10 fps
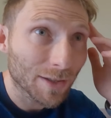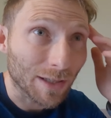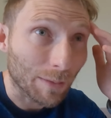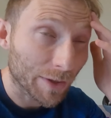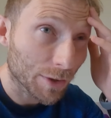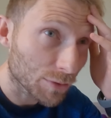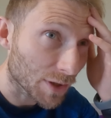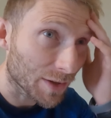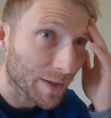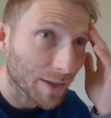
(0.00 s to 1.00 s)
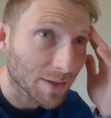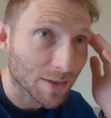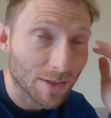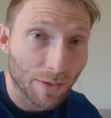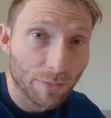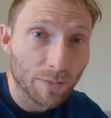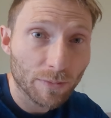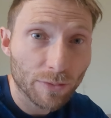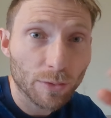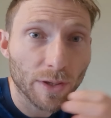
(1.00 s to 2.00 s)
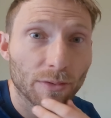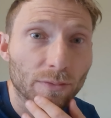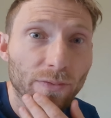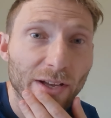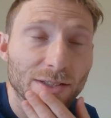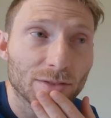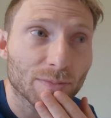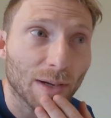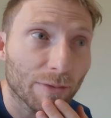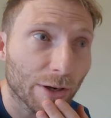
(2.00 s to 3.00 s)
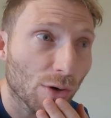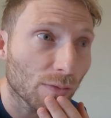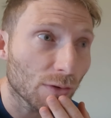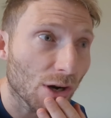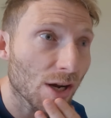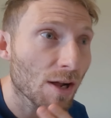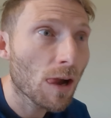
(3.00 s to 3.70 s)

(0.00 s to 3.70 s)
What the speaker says: and I'll be using these as through different phases of my recovery,